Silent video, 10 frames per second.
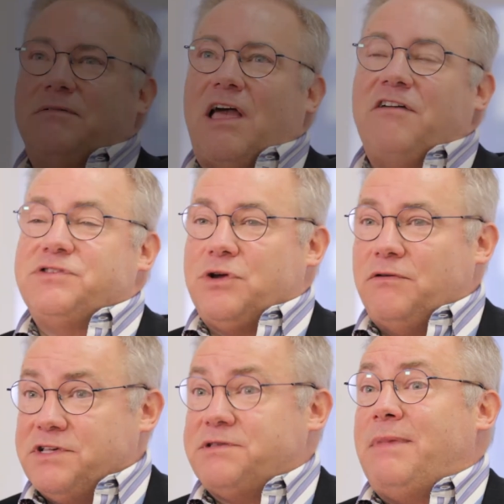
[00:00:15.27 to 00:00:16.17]
I've
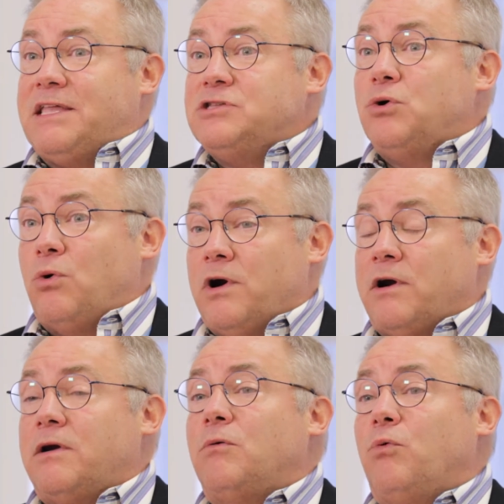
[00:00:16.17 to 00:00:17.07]
served as a
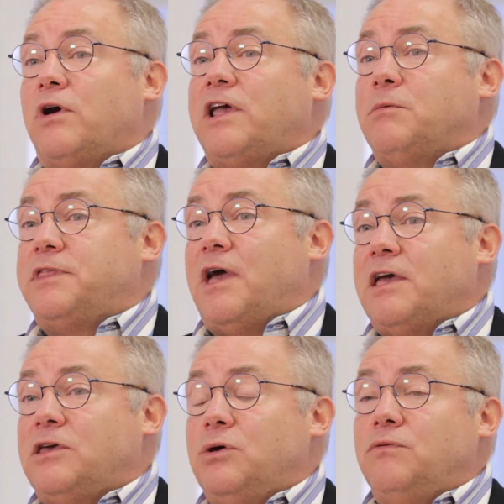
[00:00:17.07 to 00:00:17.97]
mentor working with the
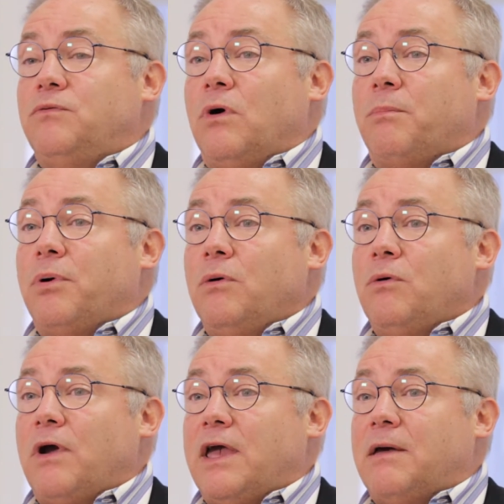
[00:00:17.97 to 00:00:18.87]
IQ4
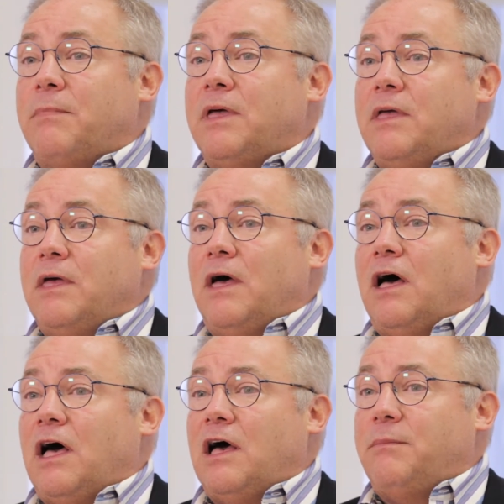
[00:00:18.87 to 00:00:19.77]
program
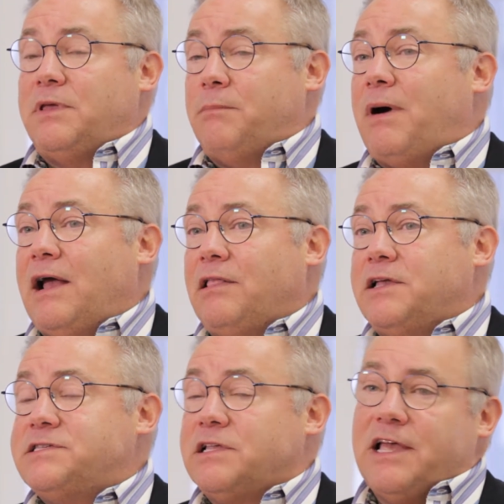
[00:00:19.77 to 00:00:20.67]
um, and the
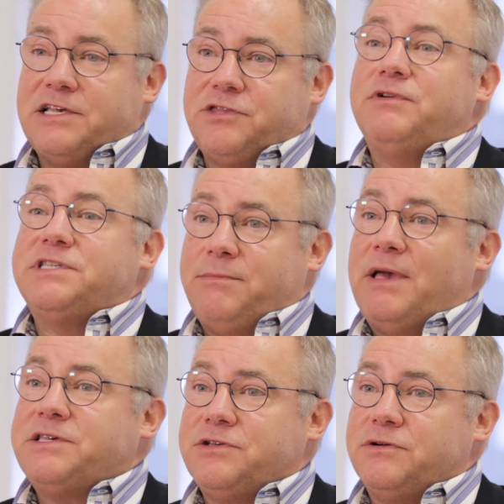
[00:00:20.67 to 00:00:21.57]
pilots the last three
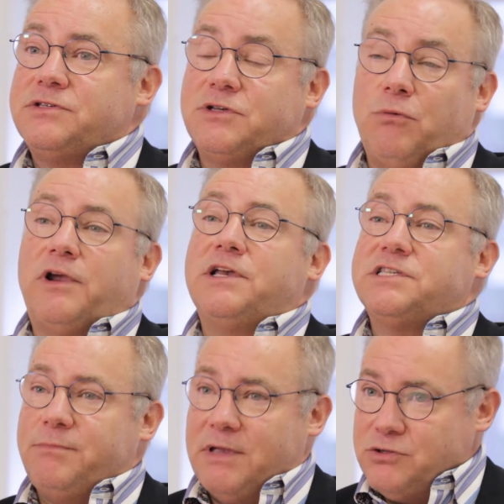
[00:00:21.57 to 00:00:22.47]
semesters. So working
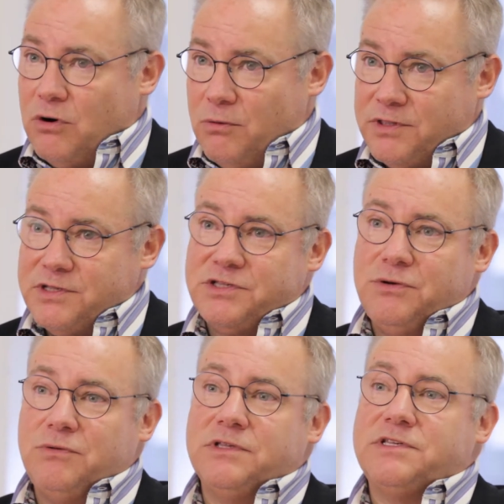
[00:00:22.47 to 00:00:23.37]
as a mentor with the
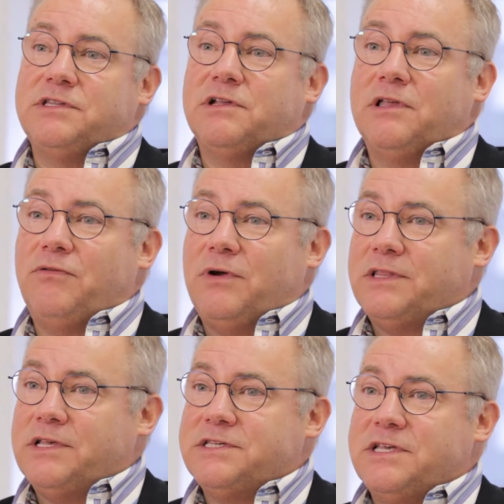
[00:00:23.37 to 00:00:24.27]
students and
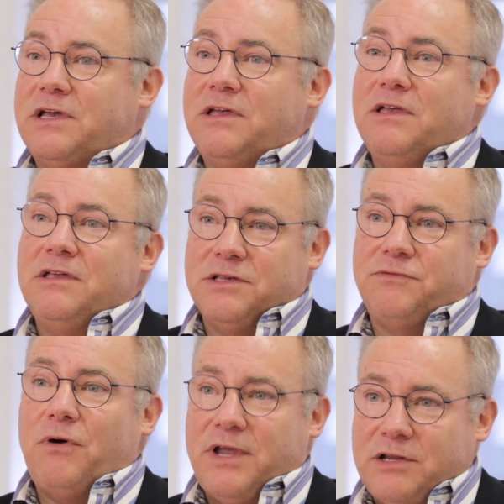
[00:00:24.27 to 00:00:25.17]
delivering this, uh, this
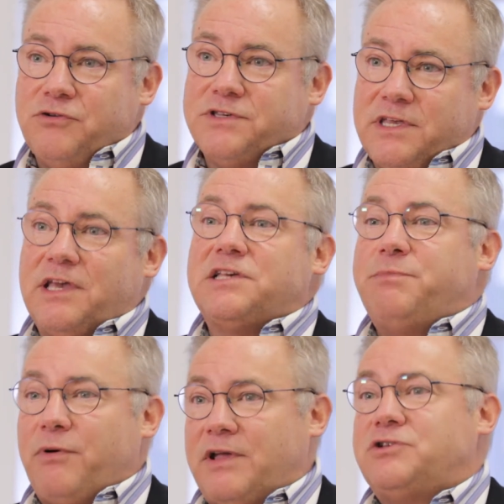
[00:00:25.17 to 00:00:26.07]
very interesting
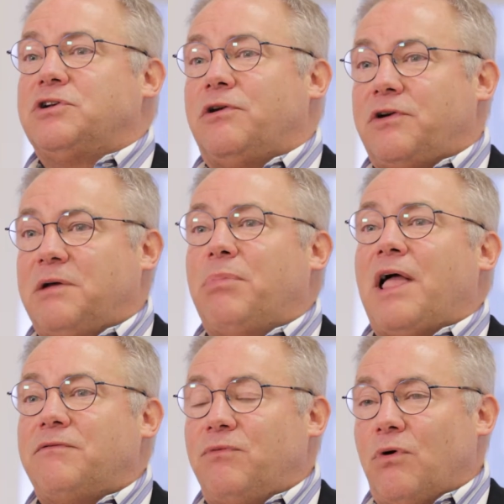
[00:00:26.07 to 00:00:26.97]
experiential learning
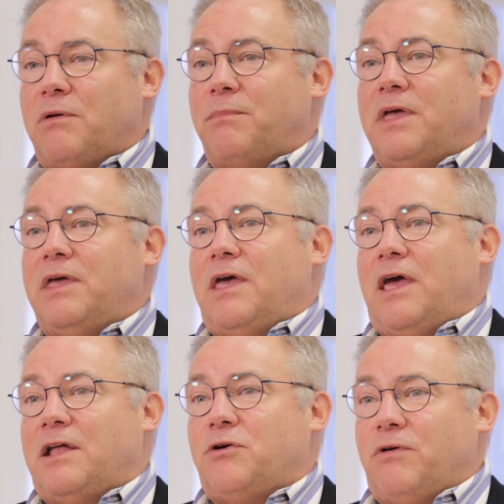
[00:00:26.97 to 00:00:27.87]
platform
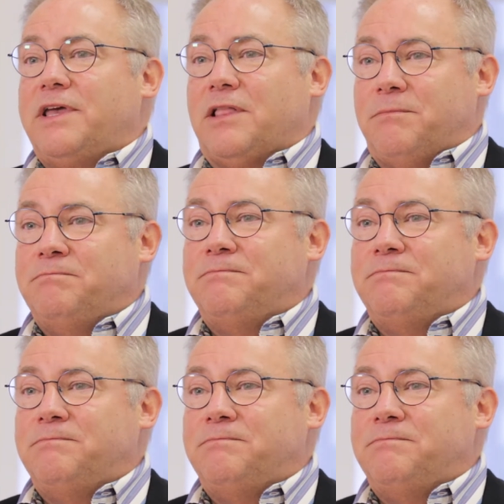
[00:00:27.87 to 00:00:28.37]
and curriculum.